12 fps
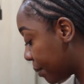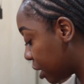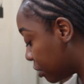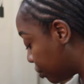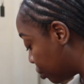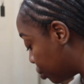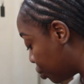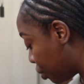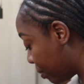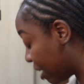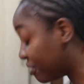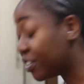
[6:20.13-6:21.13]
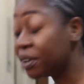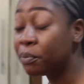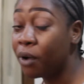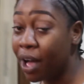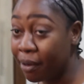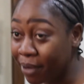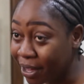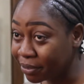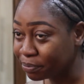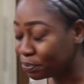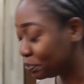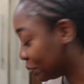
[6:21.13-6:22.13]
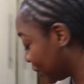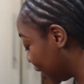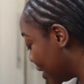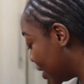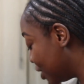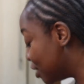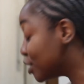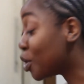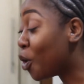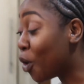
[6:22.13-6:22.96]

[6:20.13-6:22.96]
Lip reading: If you know my friend Mwaba, she's